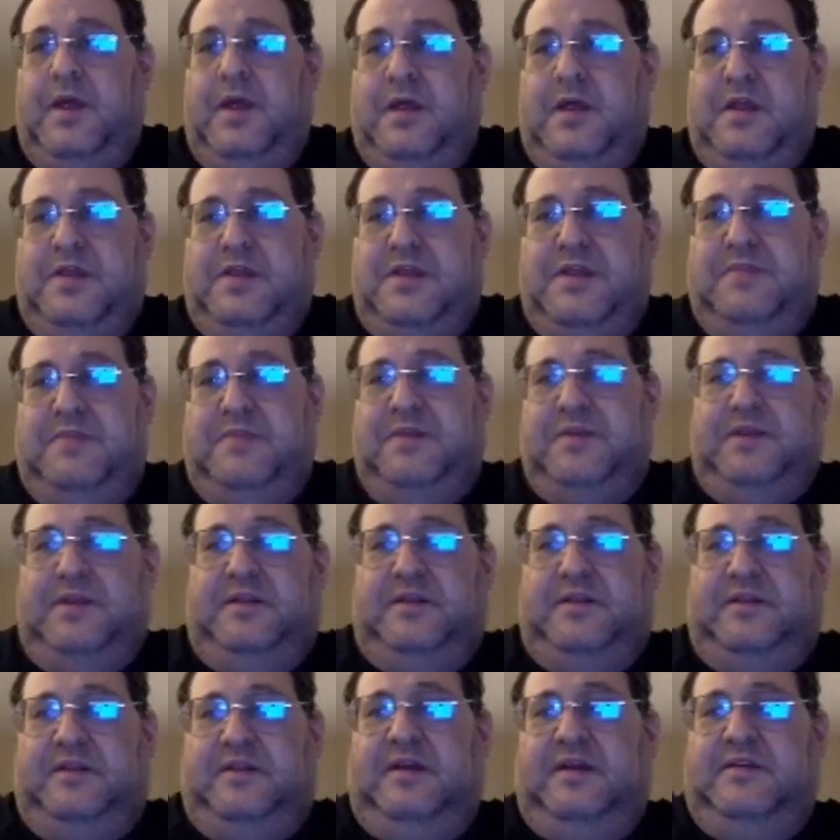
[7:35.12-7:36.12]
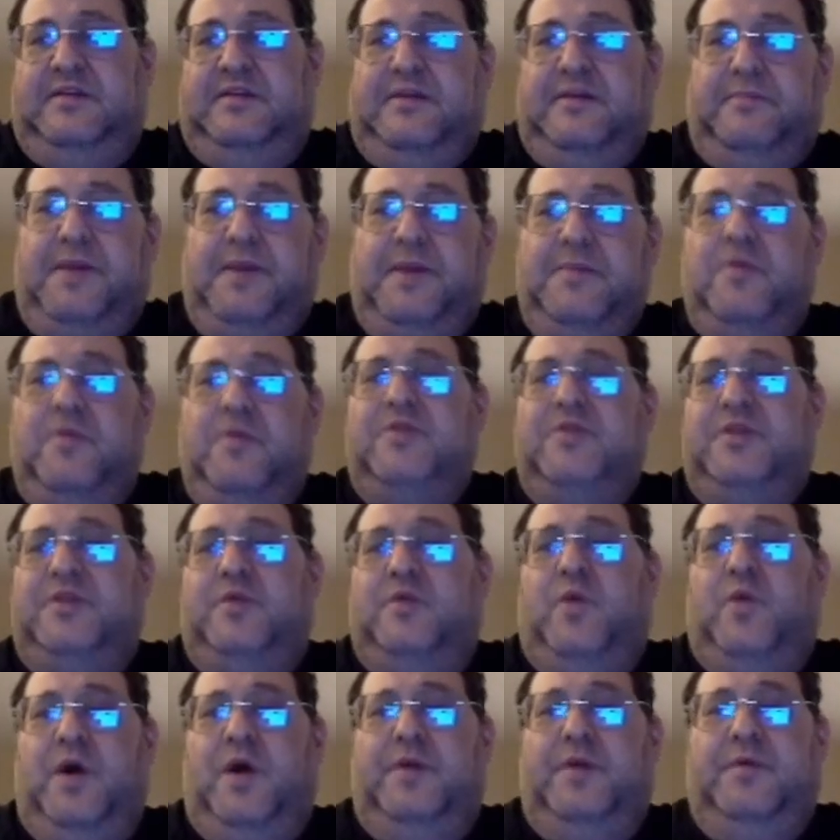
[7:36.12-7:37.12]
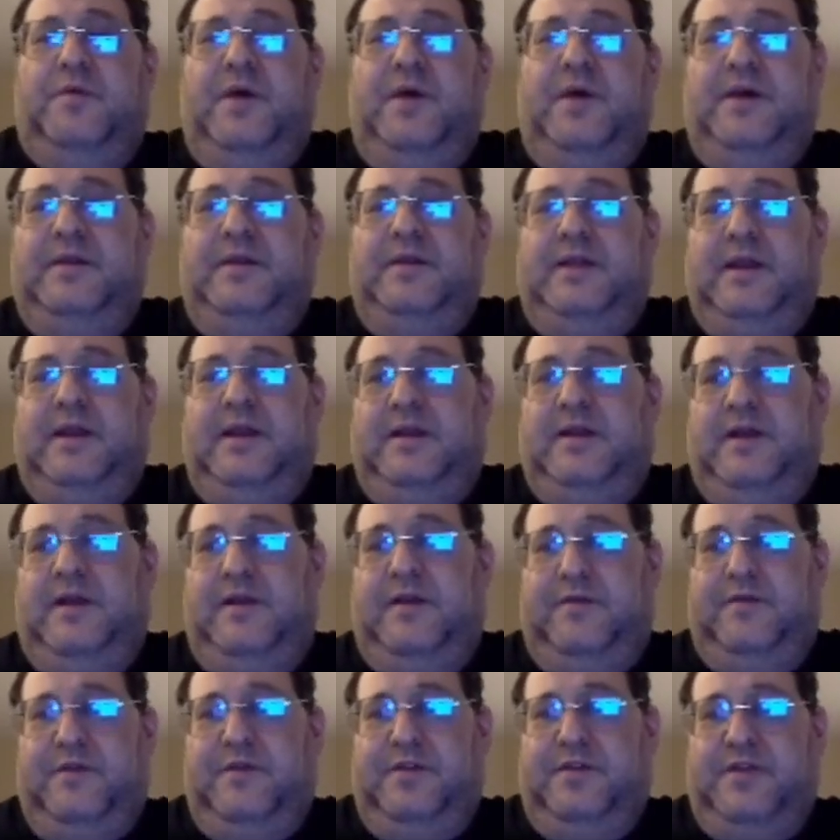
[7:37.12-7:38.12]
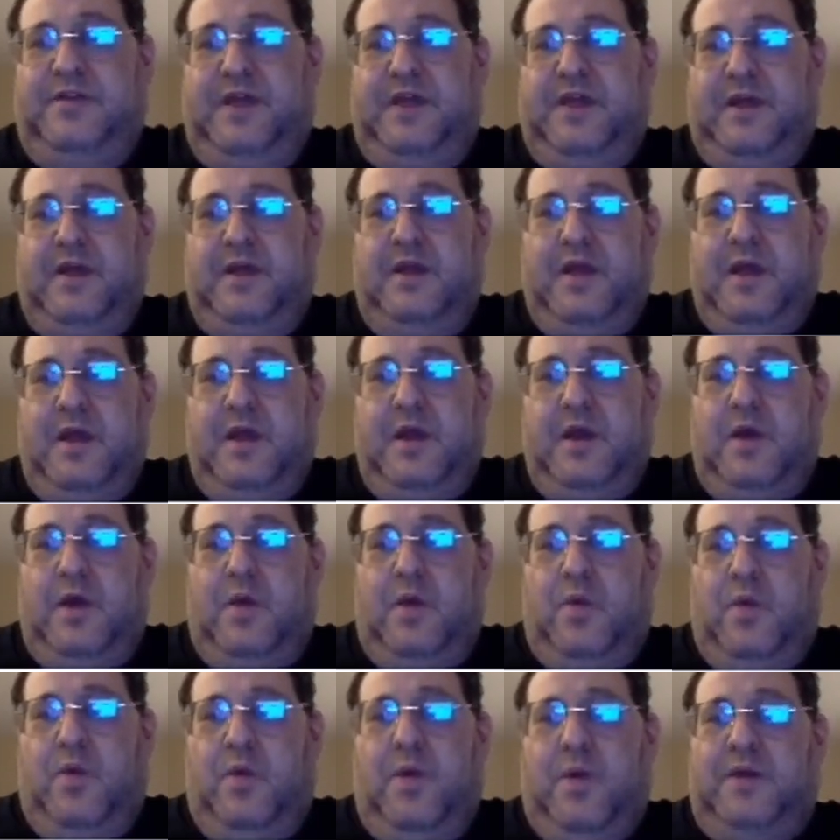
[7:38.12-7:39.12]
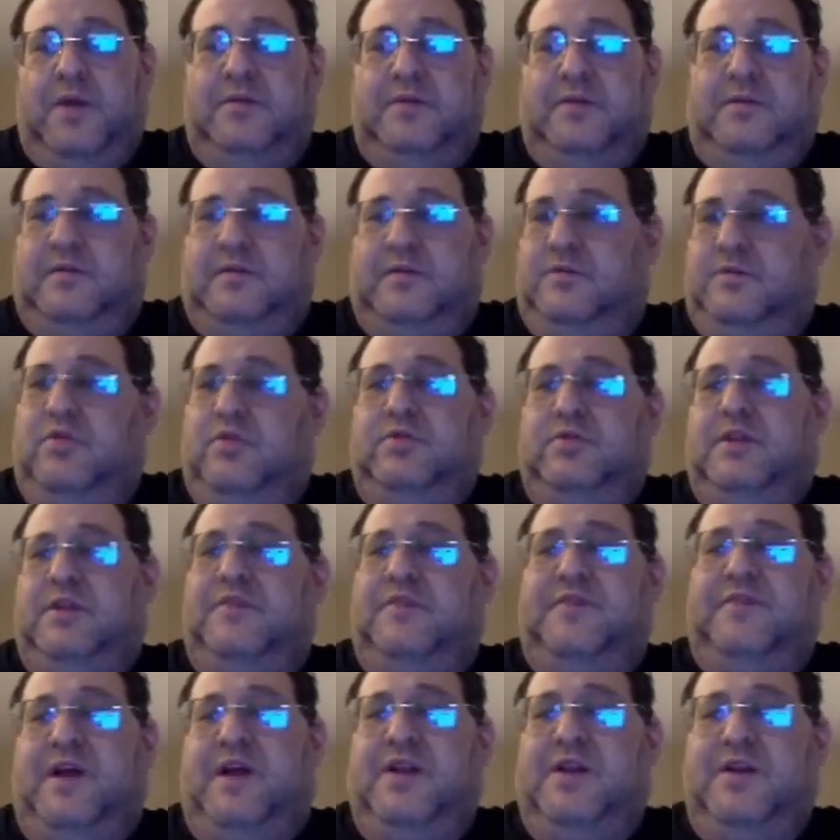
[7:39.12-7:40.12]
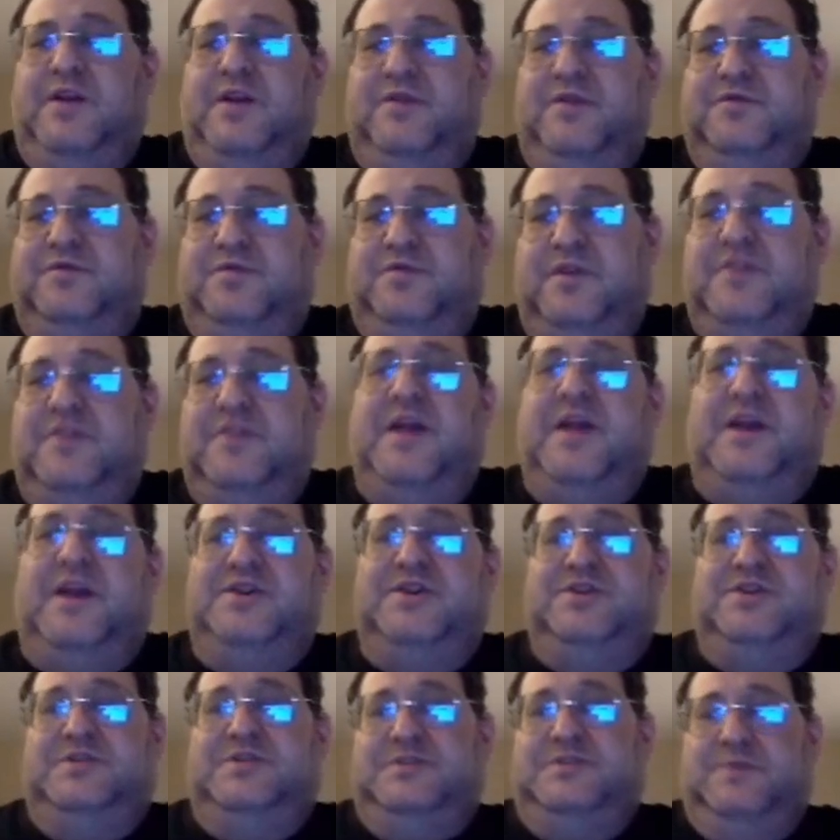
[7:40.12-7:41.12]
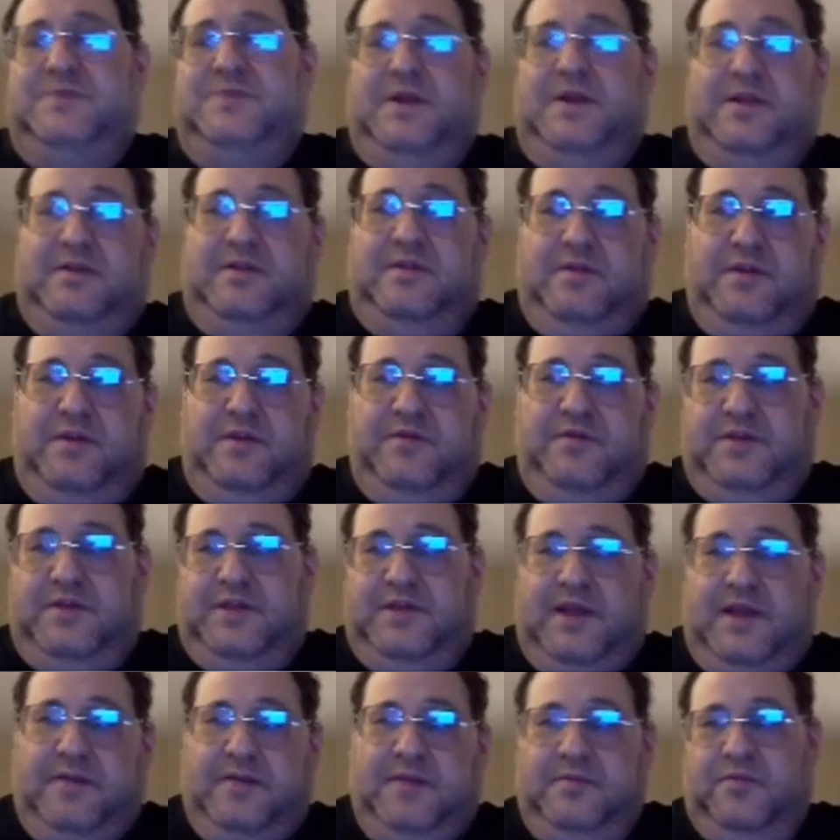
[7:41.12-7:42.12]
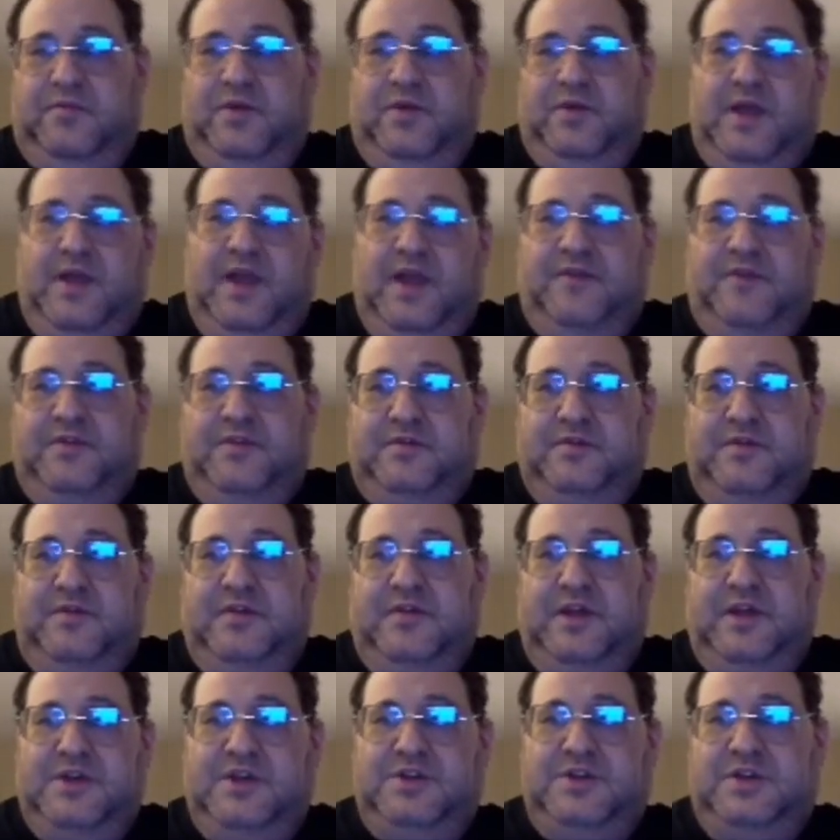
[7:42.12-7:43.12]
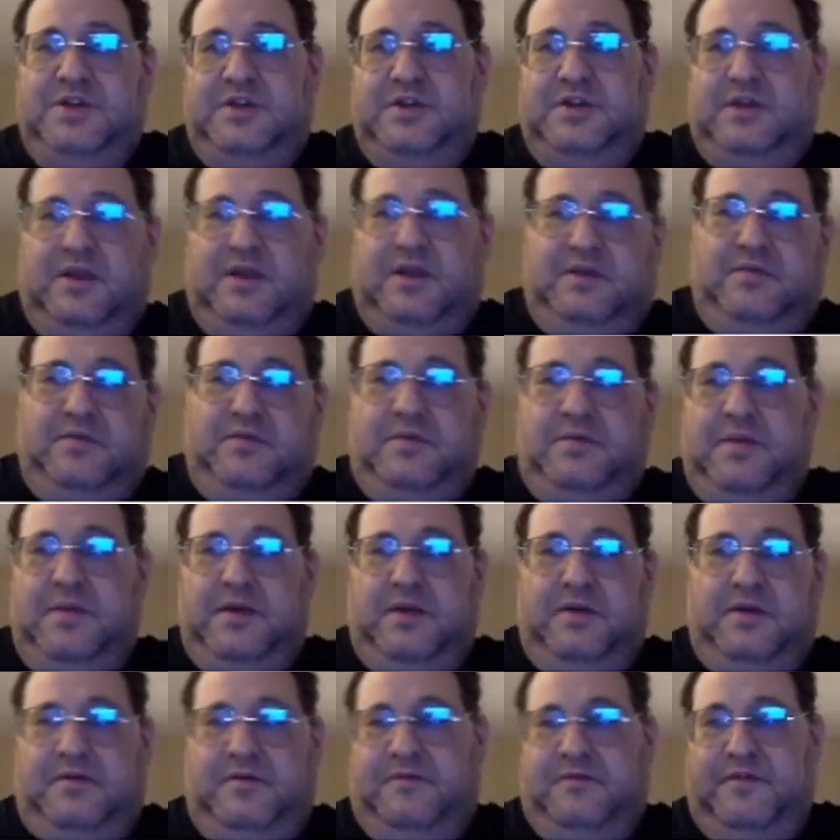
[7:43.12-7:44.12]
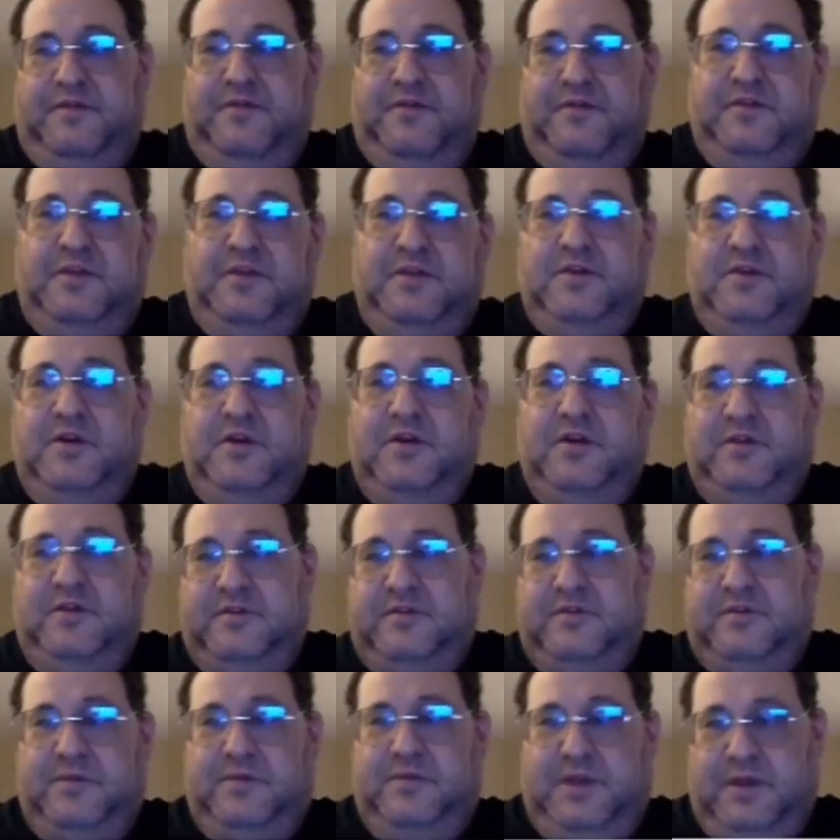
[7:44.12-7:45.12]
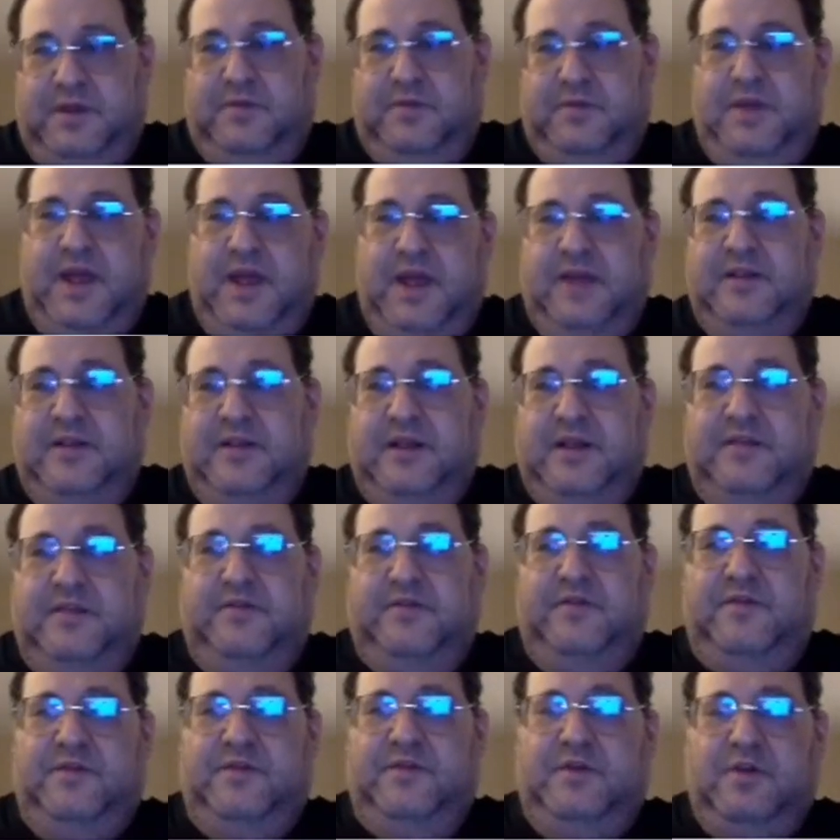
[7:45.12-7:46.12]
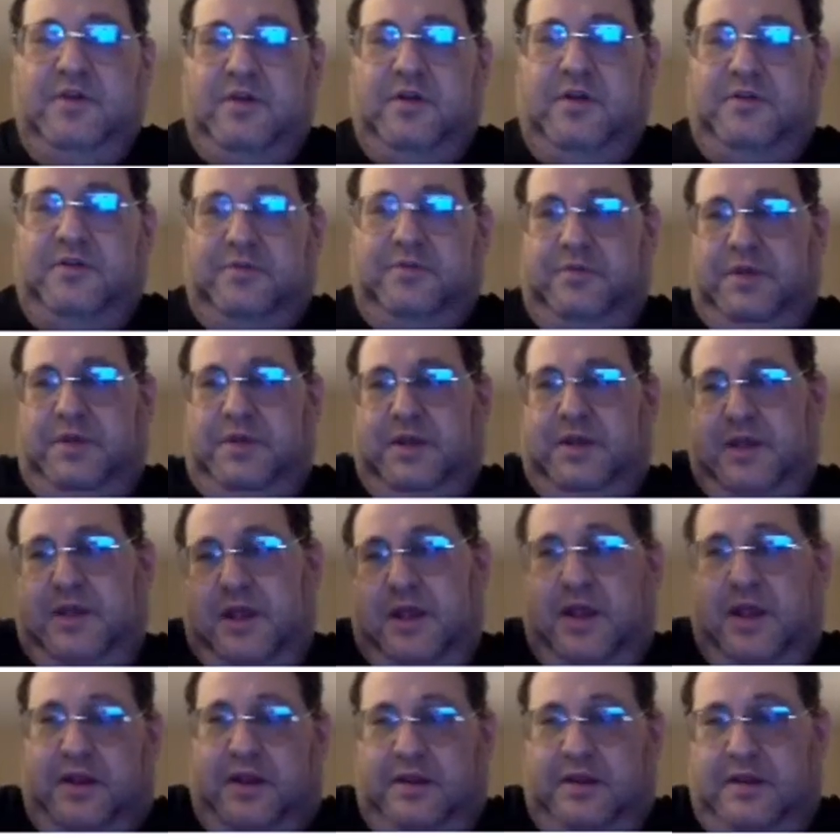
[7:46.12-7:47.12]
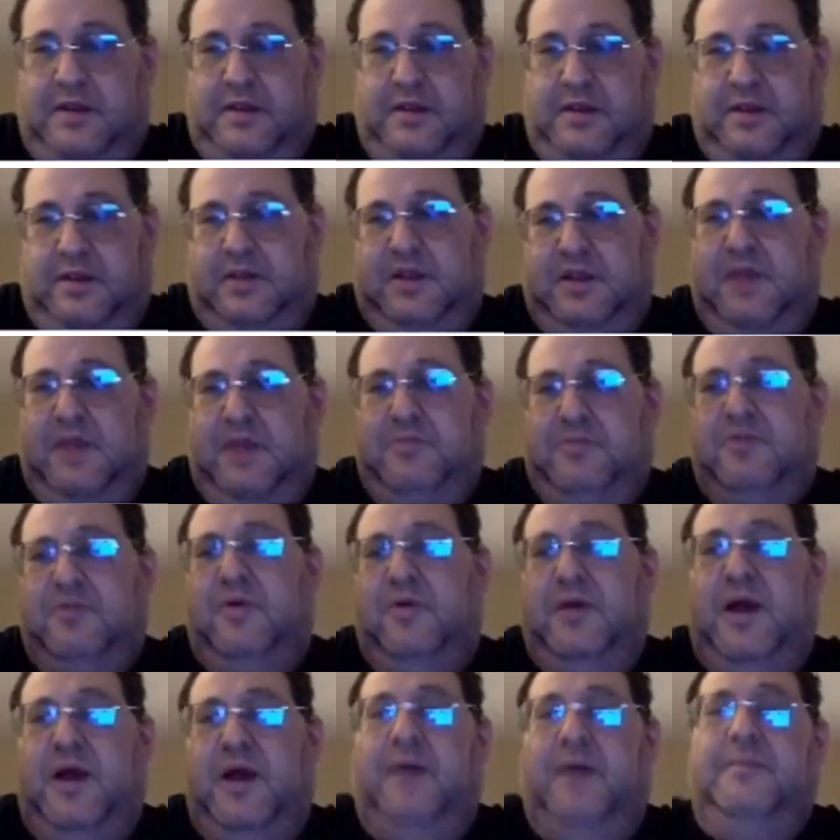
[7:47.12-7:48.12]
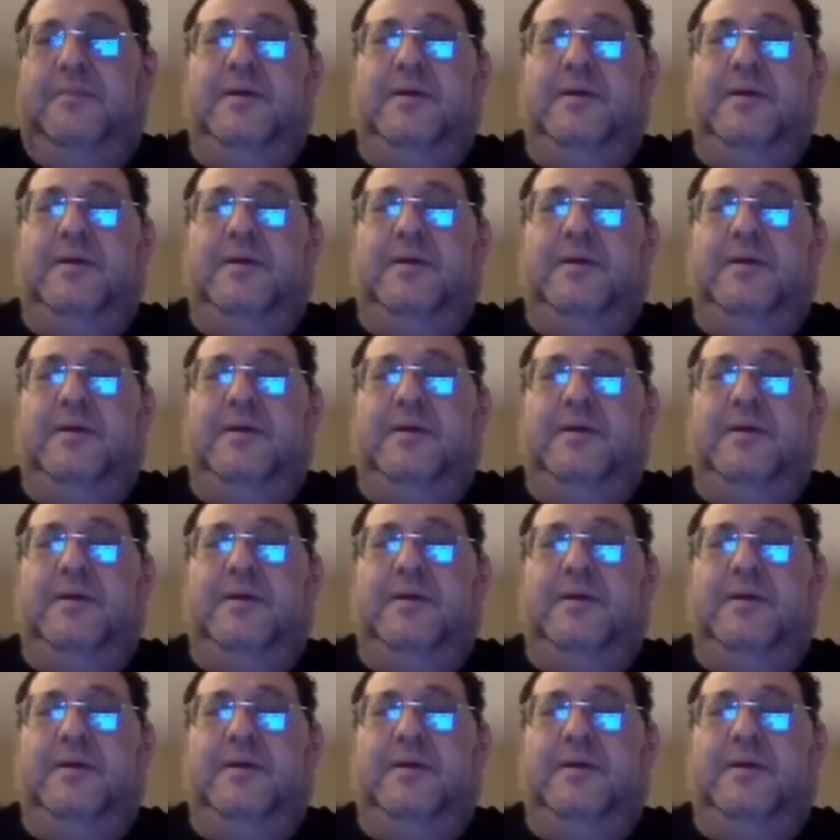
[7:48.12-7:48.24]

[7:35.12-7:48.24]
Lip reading: something that ticks up by more than 1, right? Like if we say we want total value of transactions, right? So every time we have a transaction and we make $15, we add that $15. So it keeps going up,